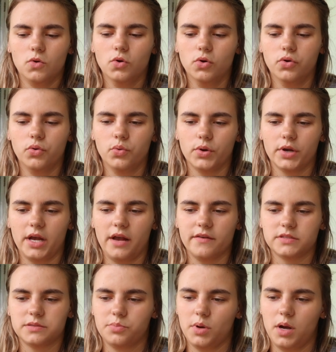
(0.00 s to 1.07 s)
oh, we're gonna
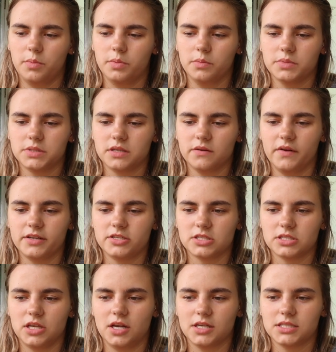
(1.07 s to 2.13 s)
have some problems if I
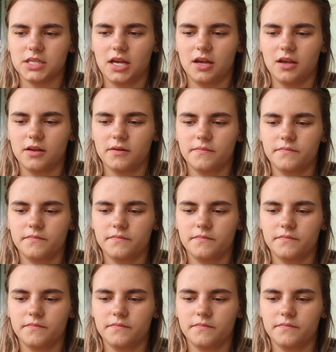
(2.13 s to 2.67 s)
just lost that.